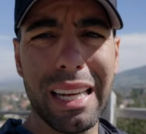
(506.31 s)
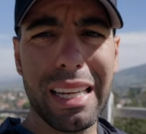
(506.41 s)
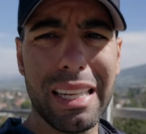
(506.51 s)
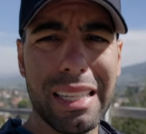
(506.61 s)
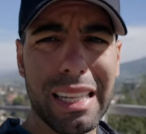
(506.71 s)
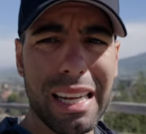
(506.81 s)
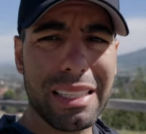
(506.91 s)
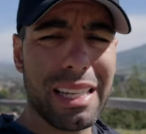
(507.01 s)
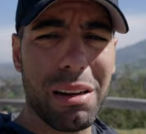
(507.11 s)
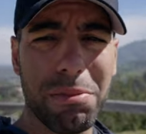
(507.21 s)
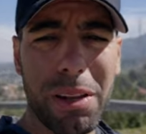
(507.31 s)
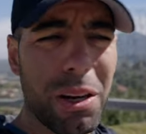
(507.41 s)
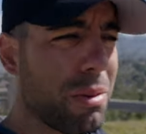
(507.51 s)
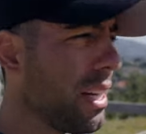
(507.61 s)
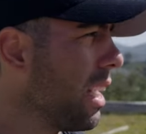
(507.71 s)
And like I said, I'm
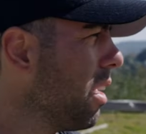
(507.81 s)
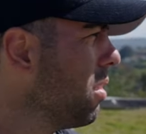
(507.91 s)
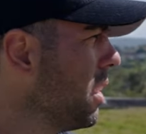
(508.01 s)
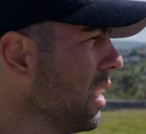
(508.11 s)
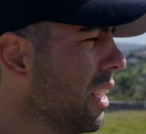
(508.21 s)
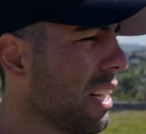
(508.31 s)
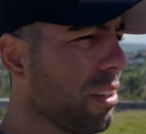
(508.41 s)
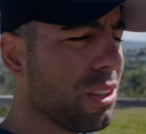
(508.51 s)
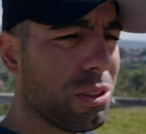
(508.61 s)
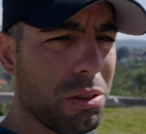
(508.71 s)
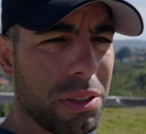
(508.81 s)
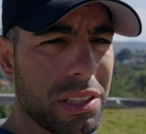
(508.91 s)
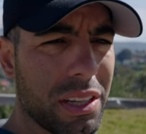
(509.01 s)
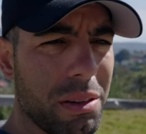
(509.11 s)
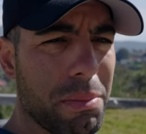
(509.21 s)
flying right now here in Chula
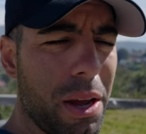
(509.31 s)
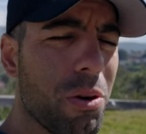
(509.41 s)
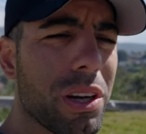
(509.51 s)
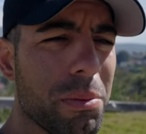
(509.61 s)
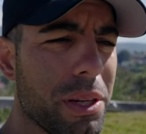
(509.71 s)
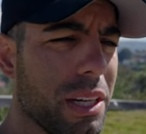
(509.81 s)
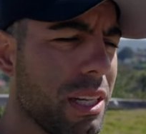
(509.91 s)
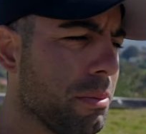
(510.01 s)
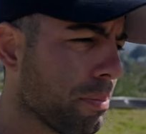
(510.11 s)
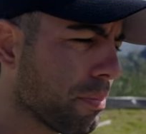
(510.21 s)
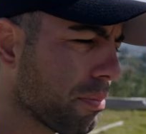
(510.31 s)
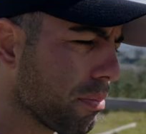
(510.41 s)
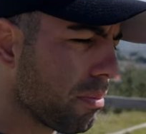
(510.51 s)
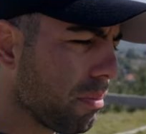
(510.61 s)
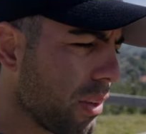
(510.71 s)
Vista, my own community,
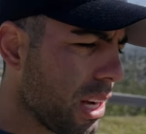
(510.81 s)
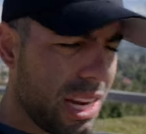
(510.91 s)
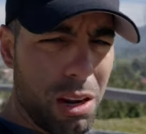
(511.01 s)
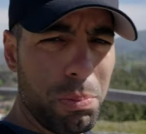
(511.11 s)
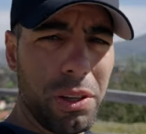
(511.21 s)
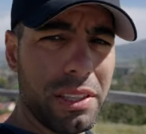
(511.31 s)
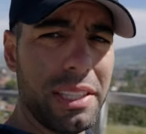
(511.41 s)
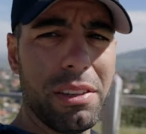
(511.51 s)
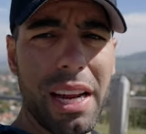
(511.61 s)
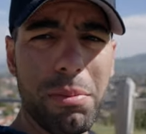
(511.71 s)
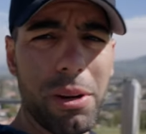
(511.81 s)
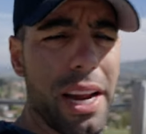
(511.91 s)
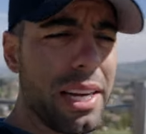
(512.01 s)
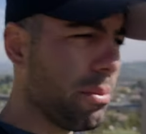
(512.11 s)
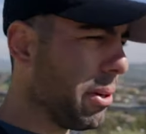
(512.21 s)
and I'll put dear neighbor,
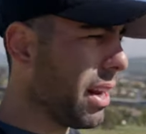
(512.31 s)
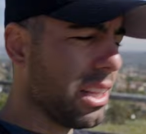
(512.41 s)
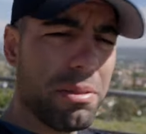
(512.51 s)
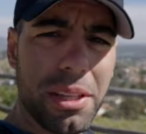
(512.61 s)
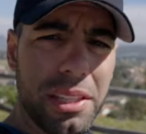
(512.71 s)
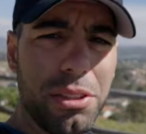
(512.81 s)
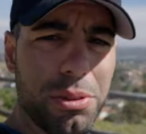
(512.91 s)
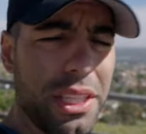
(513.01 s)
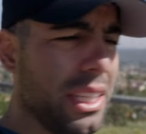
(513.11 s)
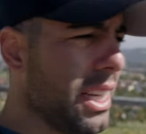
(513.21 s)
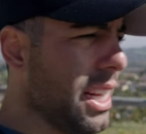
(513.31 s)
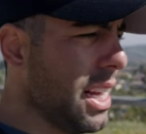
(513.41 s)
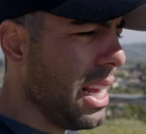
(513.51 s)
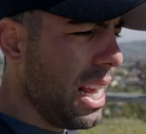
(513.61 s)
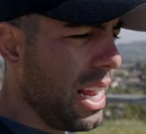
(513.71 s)
hey neighbor, I live on this street,
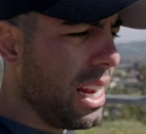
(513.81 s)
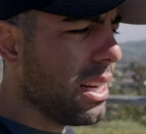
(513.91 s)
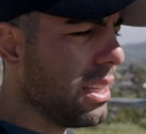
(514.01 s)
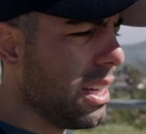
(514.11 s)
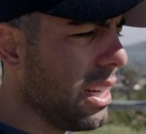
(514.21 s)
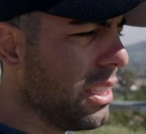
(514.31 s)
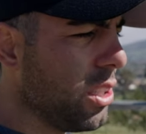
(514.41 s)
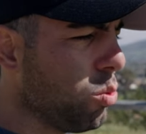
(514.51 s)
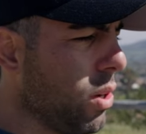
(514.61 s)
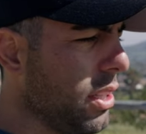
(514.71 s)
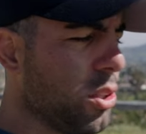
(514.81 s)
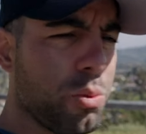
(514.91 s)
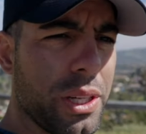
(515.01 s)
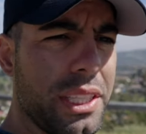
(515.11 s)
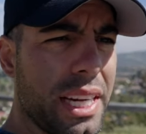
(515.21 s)
and just wanted to
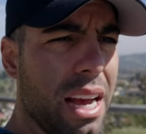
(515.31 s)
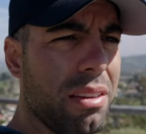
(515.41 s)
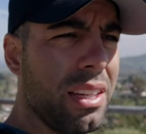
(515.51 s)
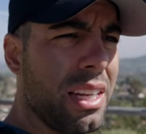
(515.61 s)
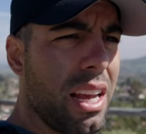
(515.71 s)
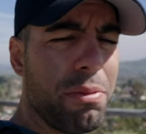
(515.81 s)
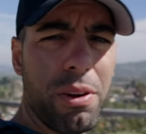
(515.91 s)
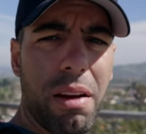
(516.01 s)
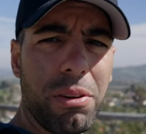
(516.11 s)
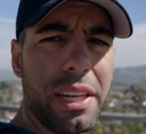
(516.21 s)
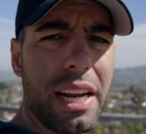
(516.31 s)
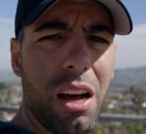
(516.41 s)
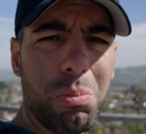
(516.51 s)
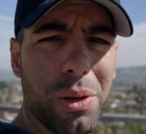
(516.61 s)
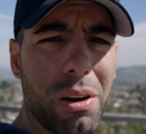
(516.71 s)
reach out if you ever need
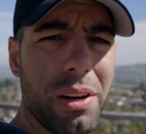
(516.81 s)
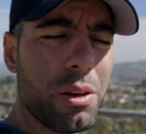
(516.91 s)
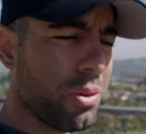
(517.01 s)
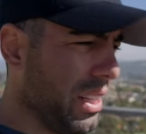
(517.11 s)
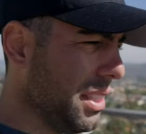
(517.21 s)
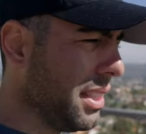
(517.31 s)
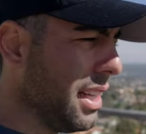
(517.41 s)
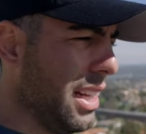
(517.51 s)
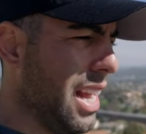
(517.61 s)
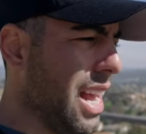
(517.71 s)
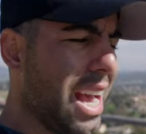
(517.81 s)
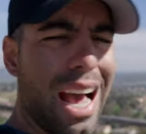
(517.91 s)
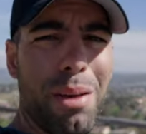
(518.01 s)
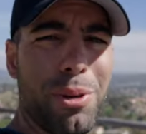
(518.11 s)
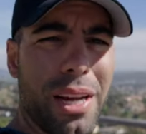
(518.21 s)
help regarding real estate,
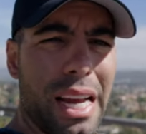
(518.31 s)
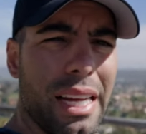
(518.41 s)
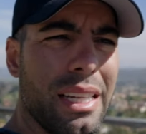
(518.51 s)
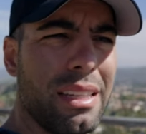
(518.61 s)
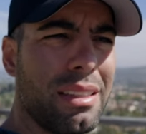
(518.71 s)
I'm your guy.